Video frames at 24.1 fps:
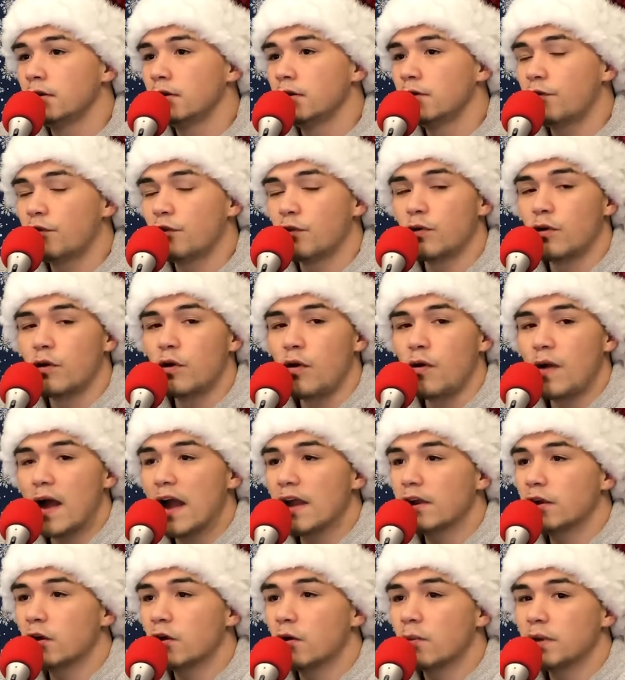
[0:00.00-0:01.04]
For all
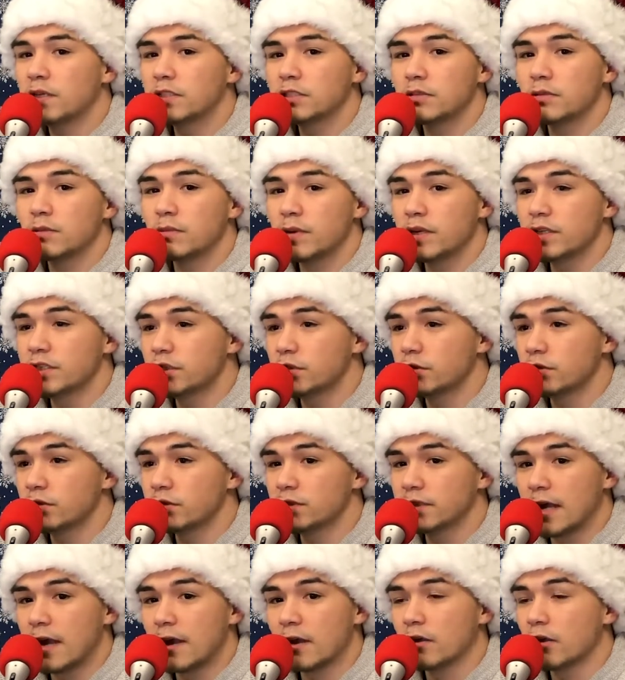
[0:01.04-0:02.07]
I know, Mr.
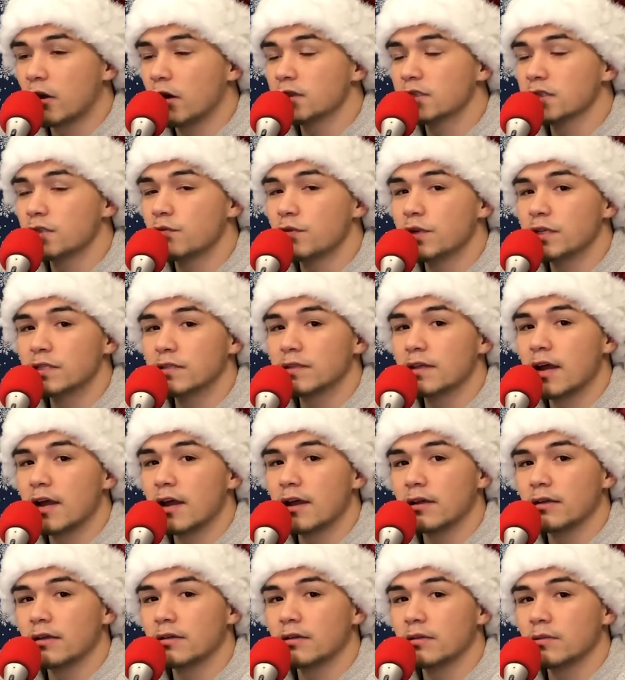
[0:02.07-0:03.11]
Santa Claus is the reason
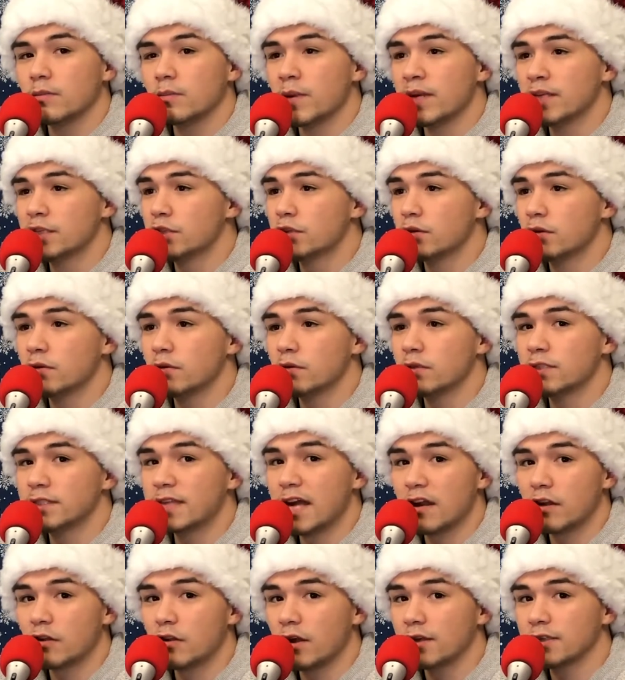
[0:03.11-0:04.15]
that Mr.
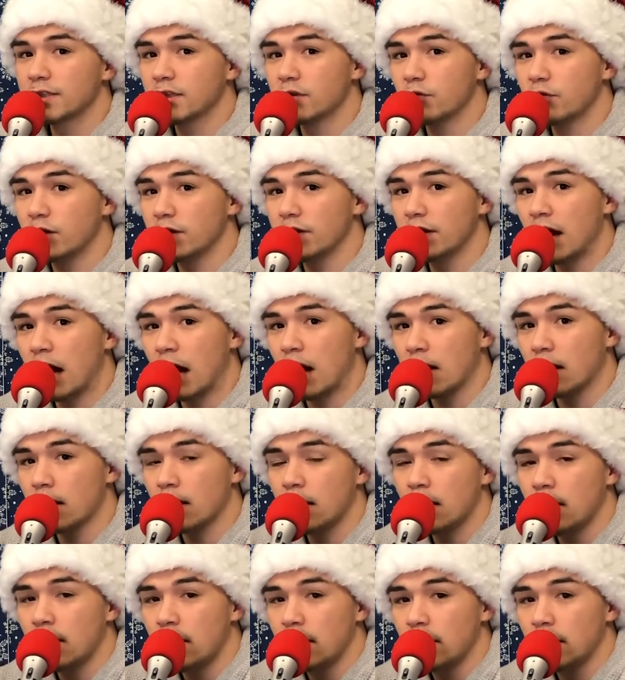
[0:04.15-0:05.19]
Santa Claus is the one that
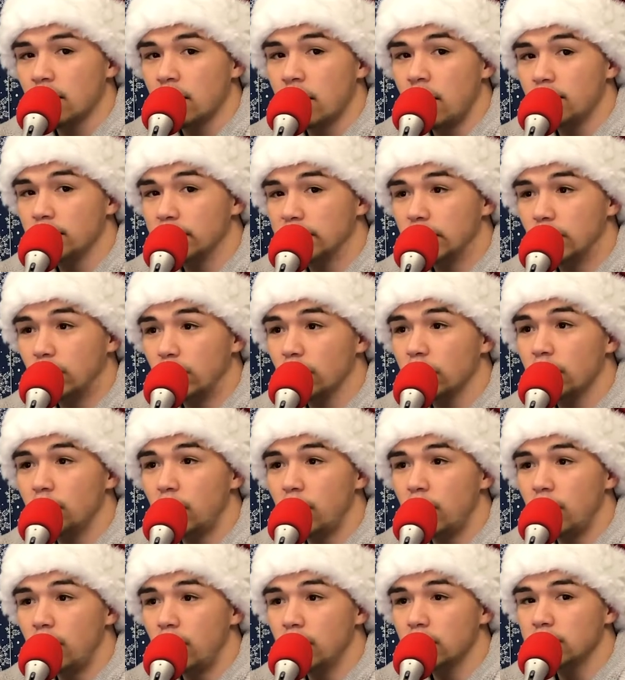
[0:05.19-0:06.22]
comes to all the
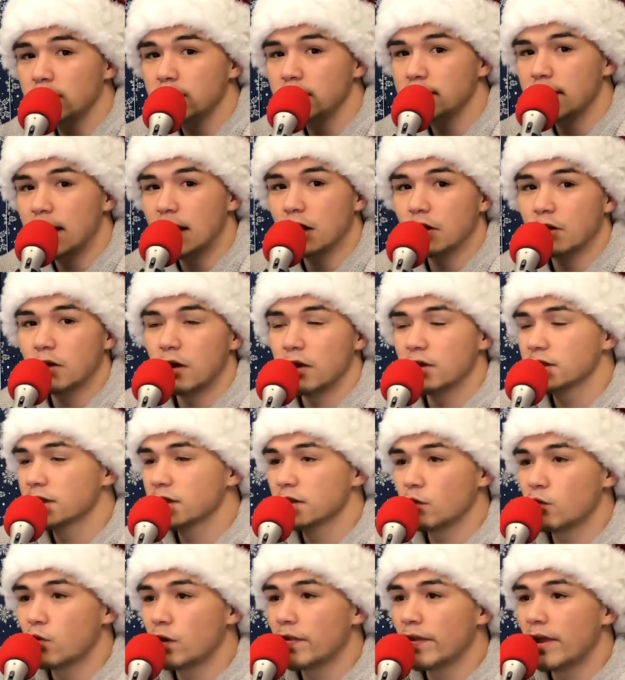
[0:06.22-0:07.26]
malls. Santa Claus is
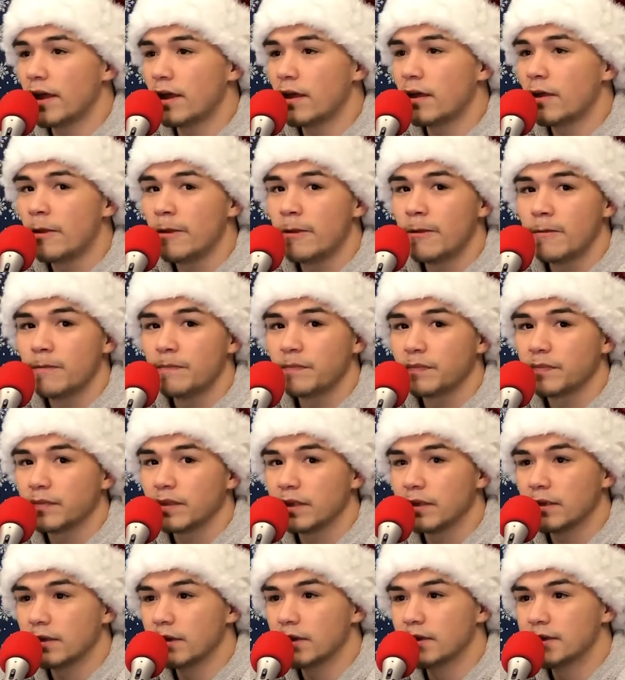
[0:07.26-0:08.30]
the one that
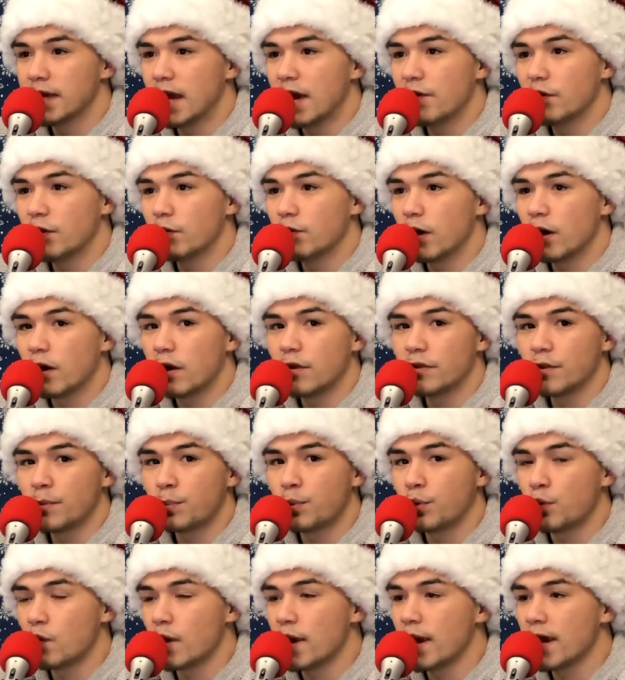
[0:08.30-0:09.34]
is everywhere on the
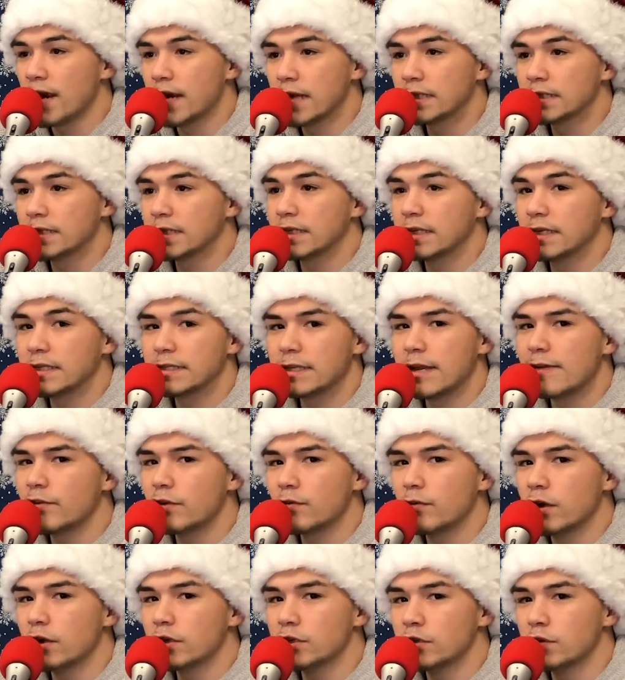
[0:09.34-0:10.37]
parades, and he's
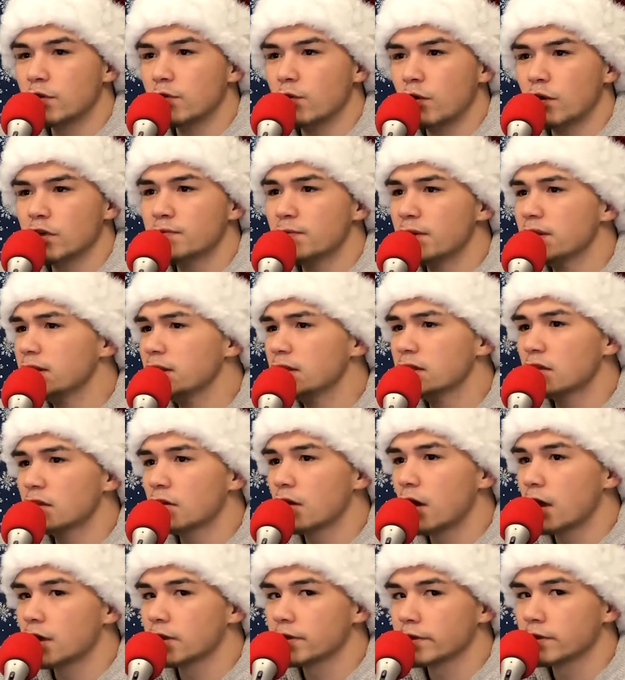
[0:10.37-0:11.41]
everywhere doing. Where's Mrs.
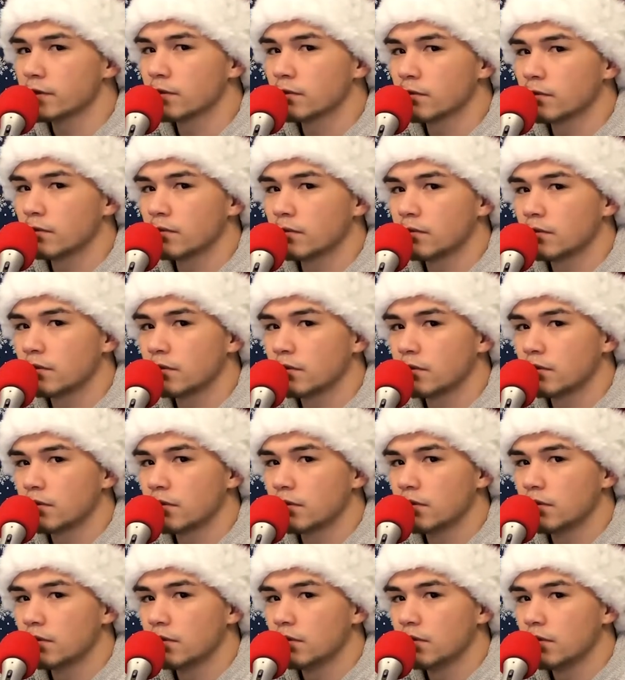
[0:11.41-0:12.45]
Claus?
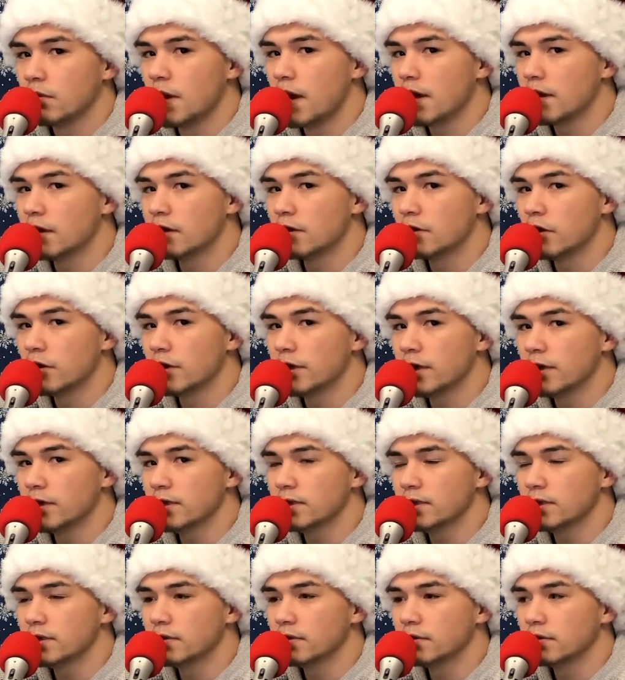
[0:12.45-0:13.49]
Making
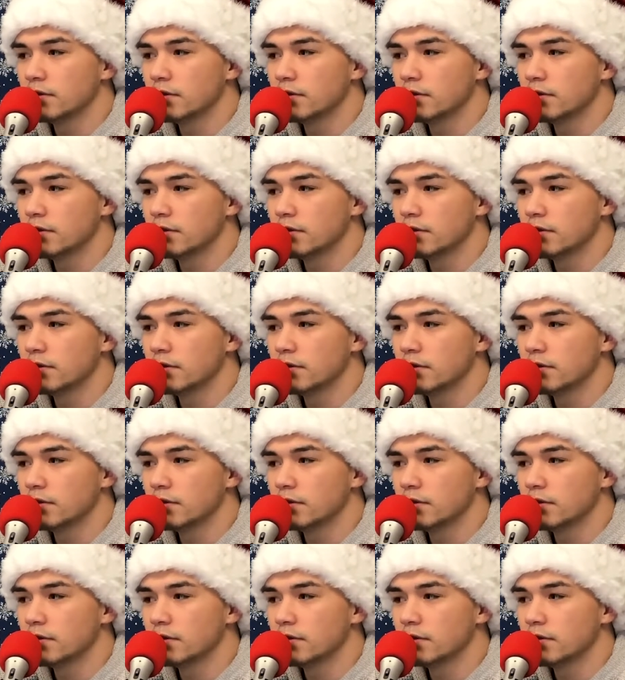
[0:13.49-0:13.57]
cookies?